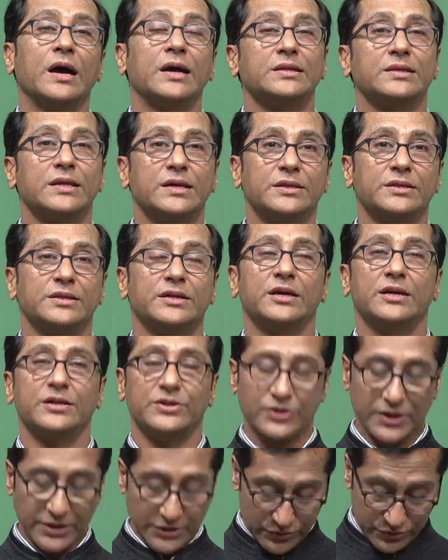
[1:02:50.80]
and then they
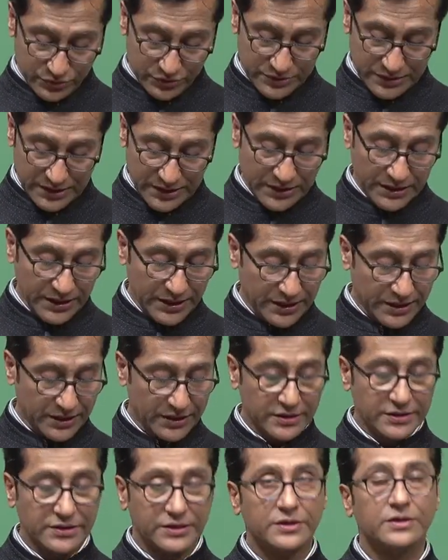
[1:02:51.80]
are trying to run
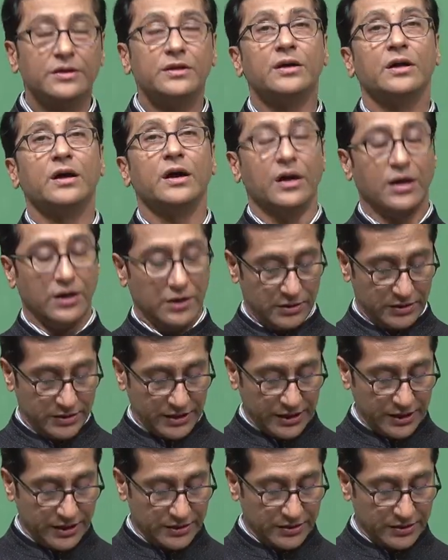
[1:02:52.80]
ANN or